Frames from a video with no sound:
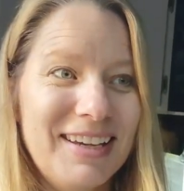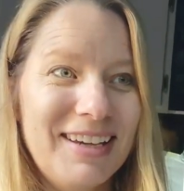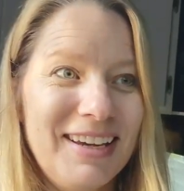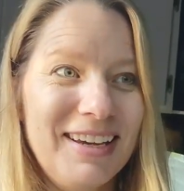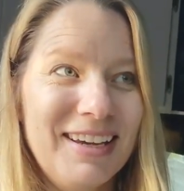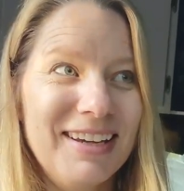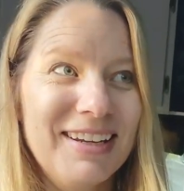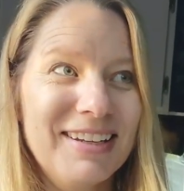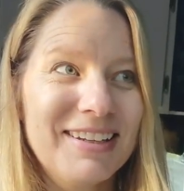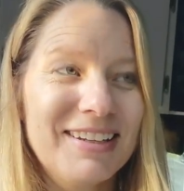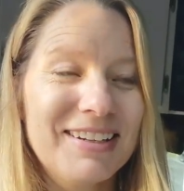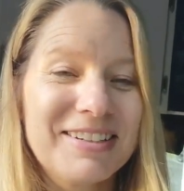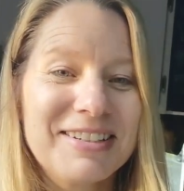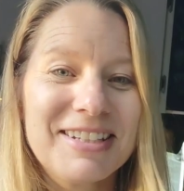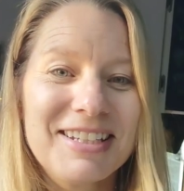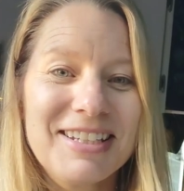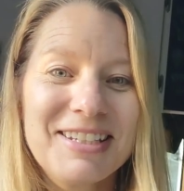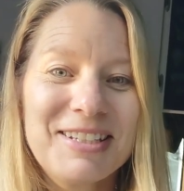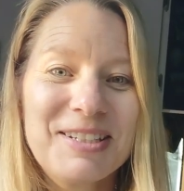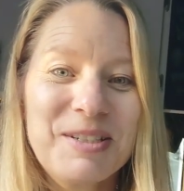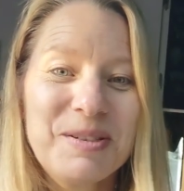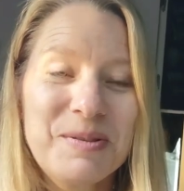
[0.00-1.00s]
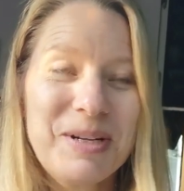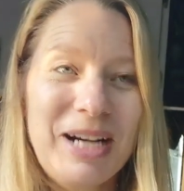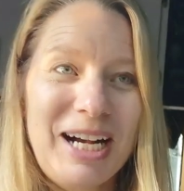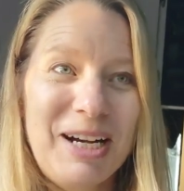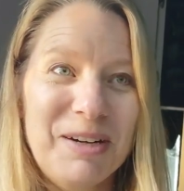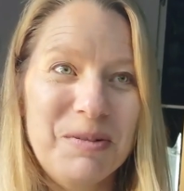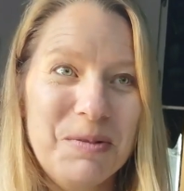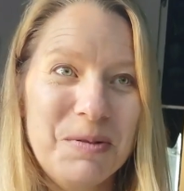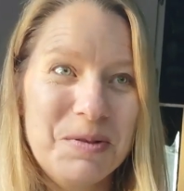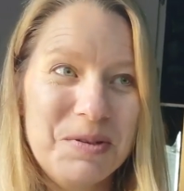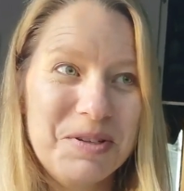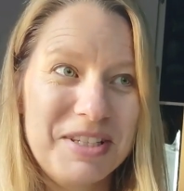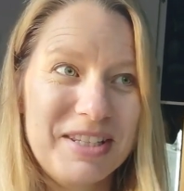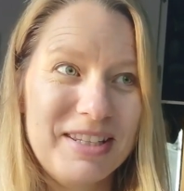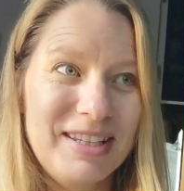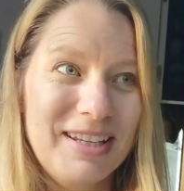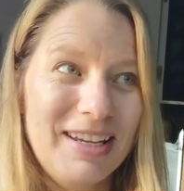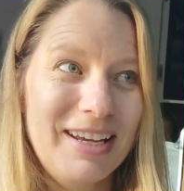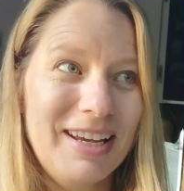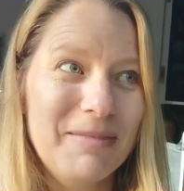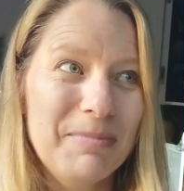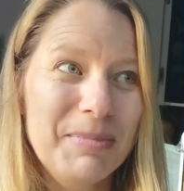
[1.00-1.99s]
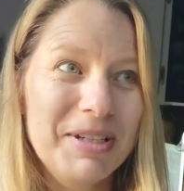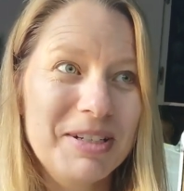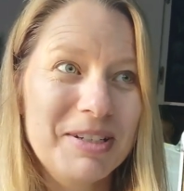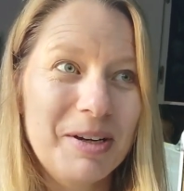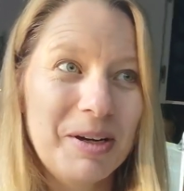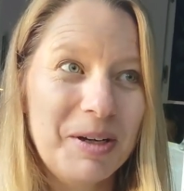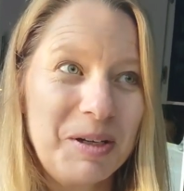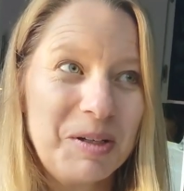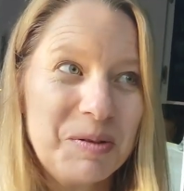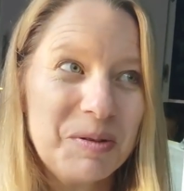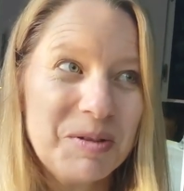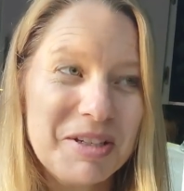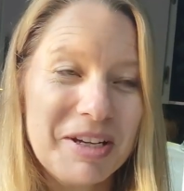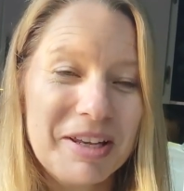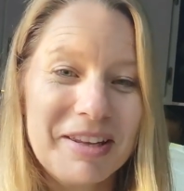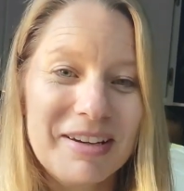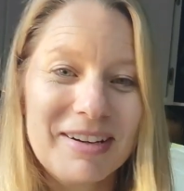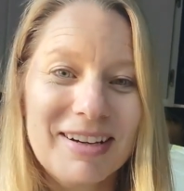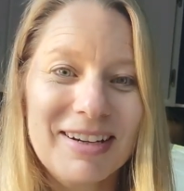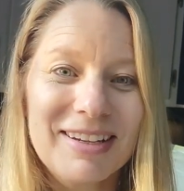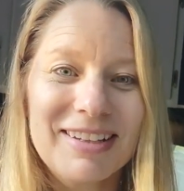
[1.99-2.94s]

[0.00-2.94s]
and there's these two owls that have been talking to each other,